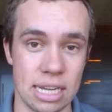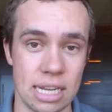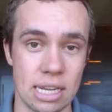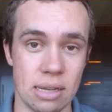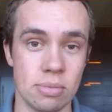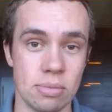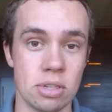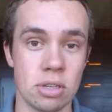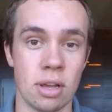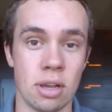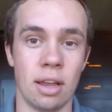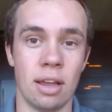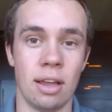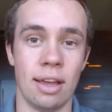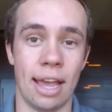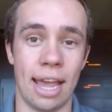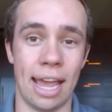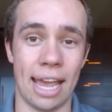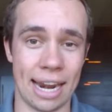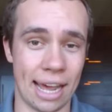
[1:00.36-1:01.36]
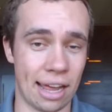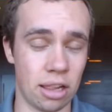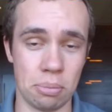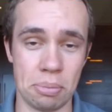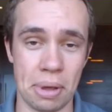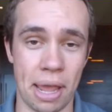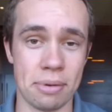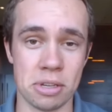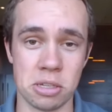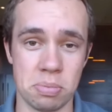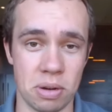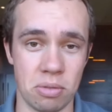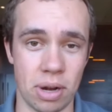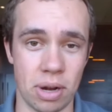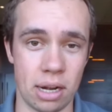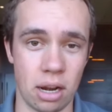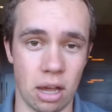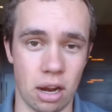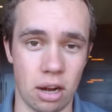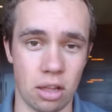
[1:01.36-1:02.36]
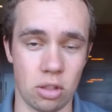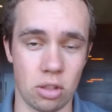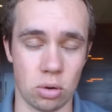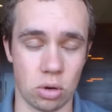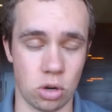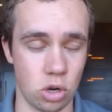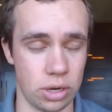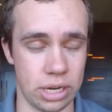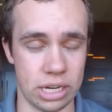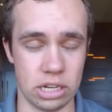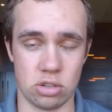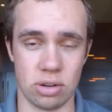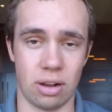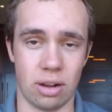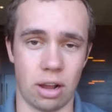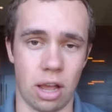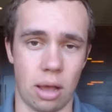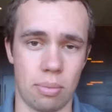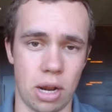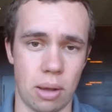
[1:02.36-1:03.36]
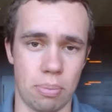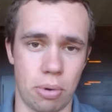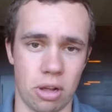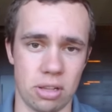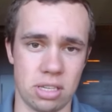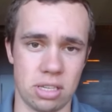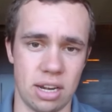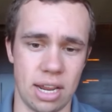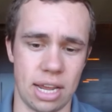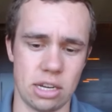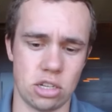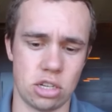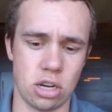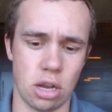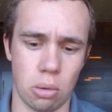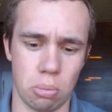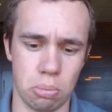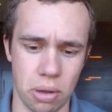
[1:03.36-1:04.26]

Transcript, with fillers: teams. And Alabama's been red hot on the recruiting trail coming up on today's show.